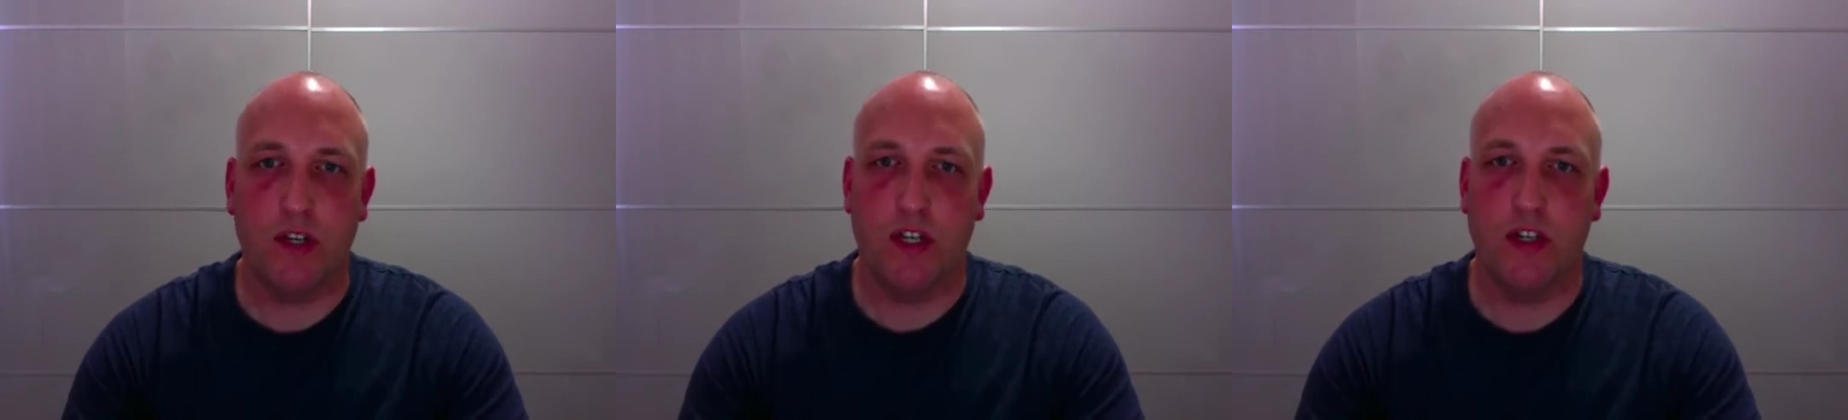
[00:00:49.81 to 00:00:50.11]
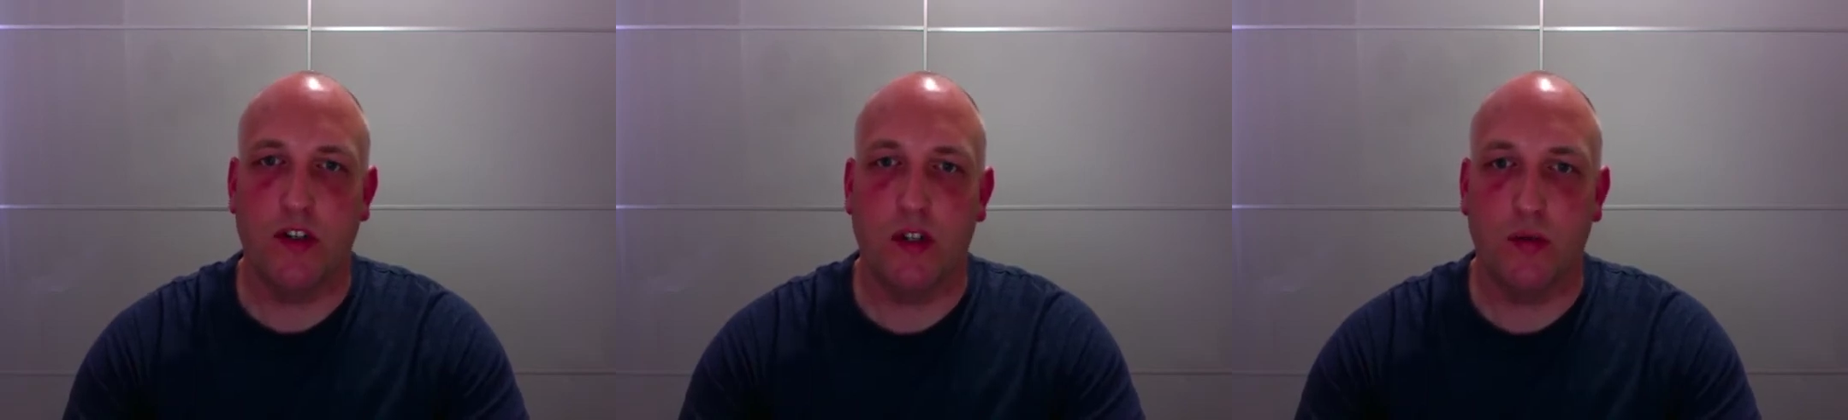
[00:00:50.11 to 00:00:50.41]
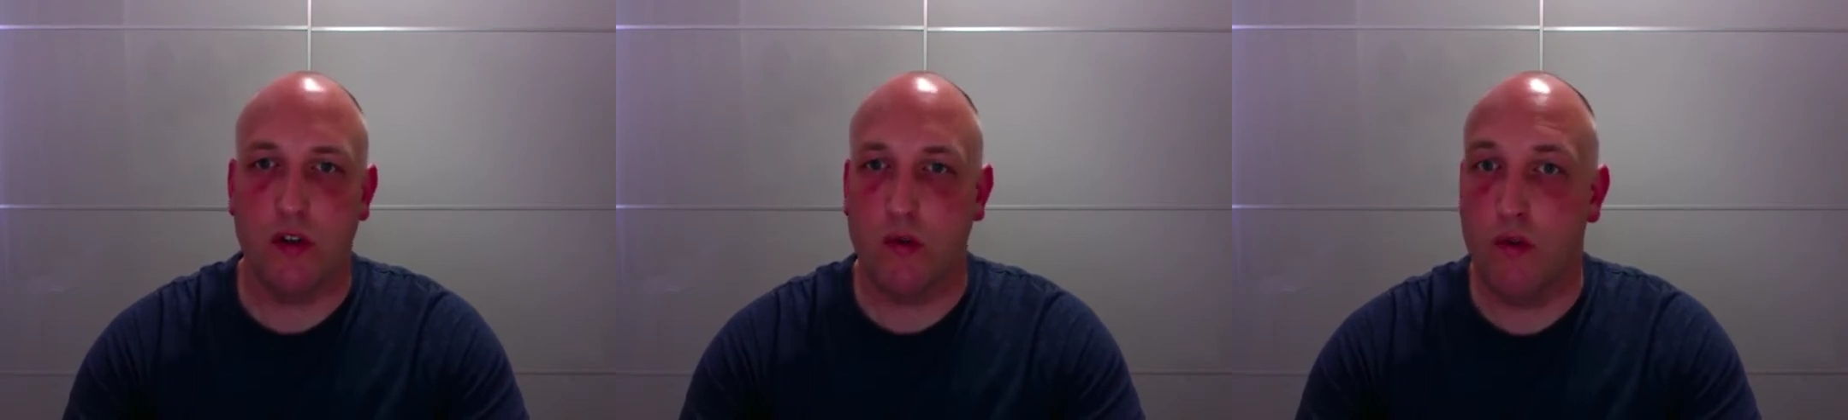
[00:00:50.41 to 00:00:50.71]
conditions
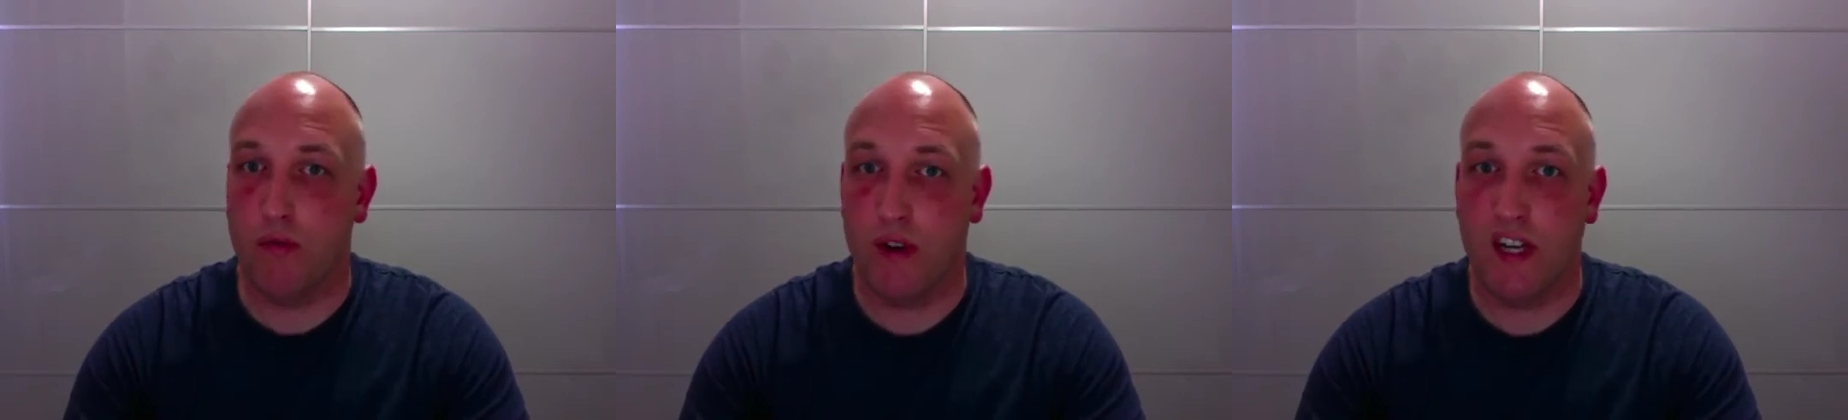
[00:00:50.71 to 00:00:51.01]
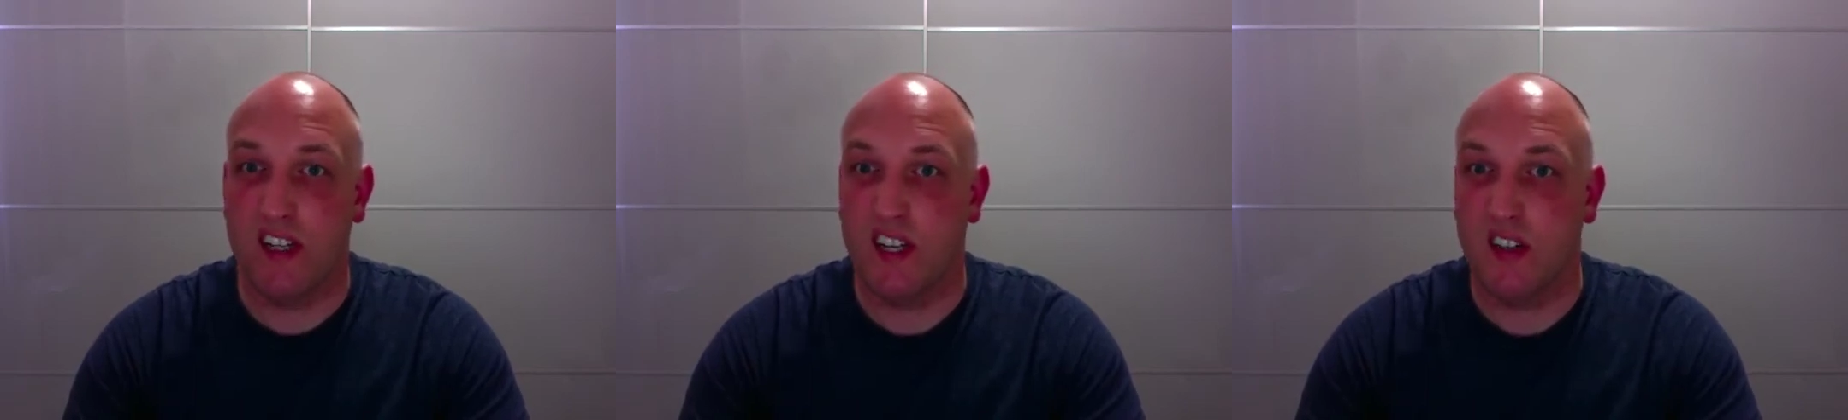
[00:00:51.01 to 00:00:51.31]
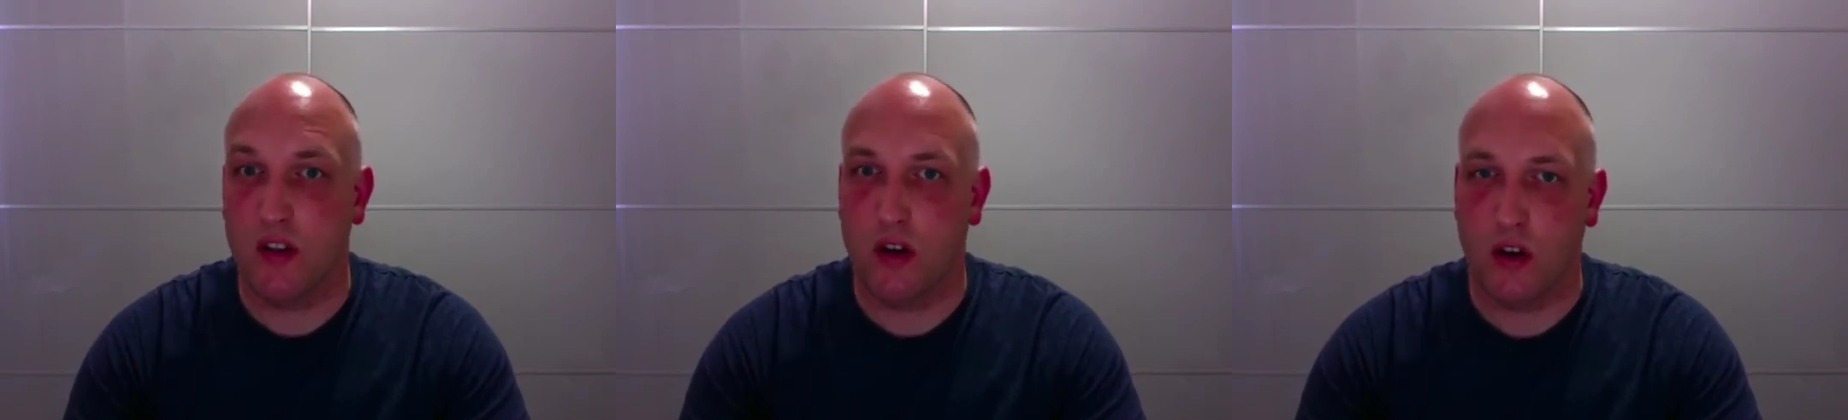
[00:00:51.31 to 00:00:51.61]
were incorporated
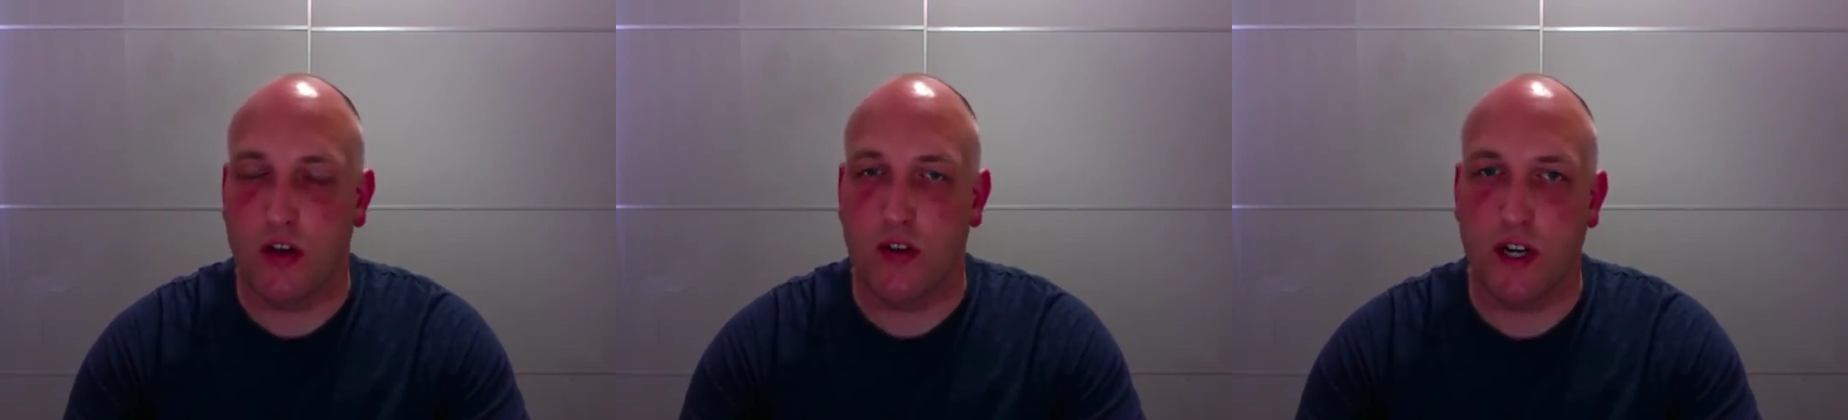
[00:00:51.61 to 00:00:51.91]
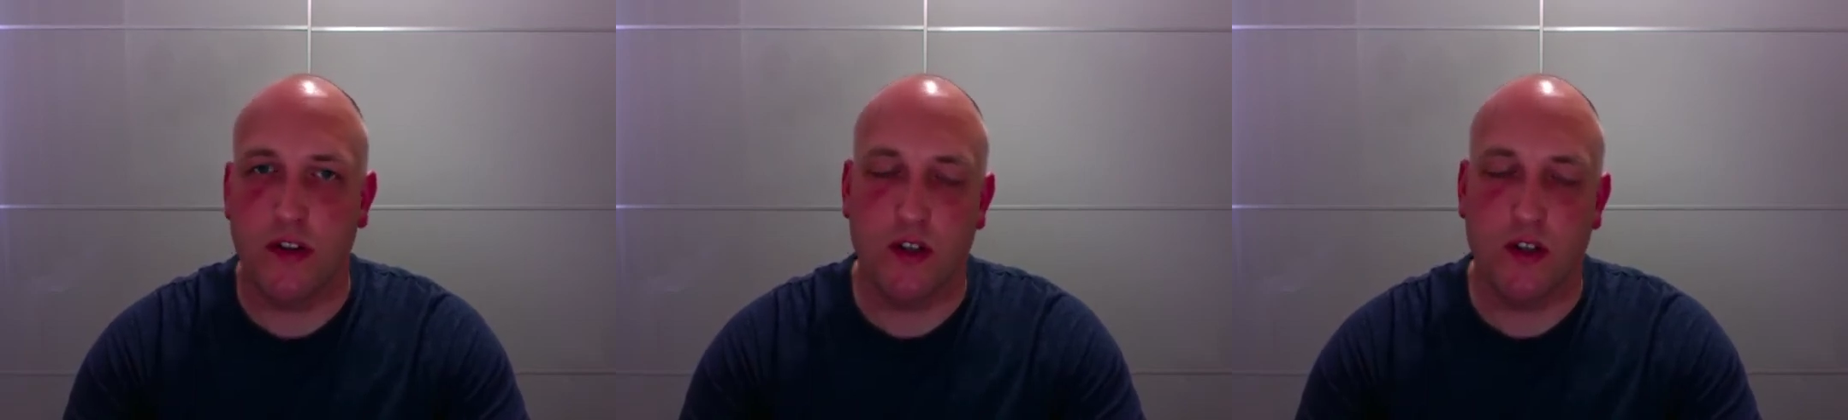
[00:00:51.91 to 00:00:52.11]
into the contract,